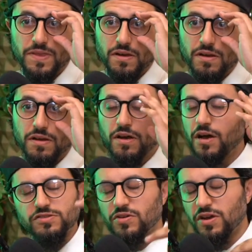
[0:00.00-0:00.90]

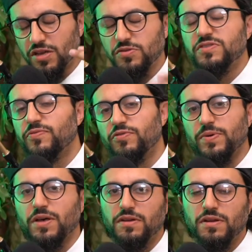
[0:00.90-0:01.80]
Accused of
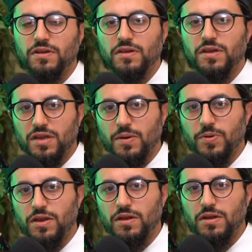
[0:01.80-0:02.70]
rebellion in
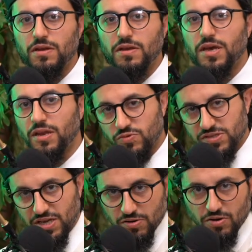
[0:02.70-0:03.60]
Yemen. And he was
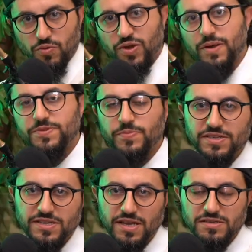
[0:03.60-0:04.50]
taken all the way up to
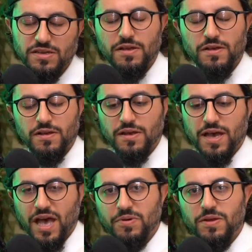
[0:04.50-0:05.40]
Baghdad.
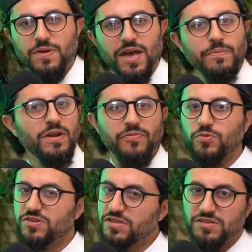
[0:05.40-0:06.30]
Ahmed ibn Hanbal, of
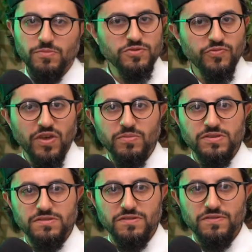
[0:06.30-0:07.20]
course, he's the most
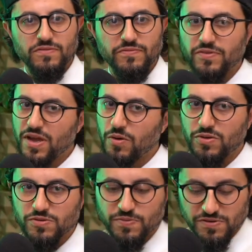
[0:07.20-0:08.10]
famous for how he
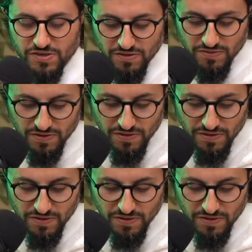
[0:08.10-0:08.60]
was persecuted.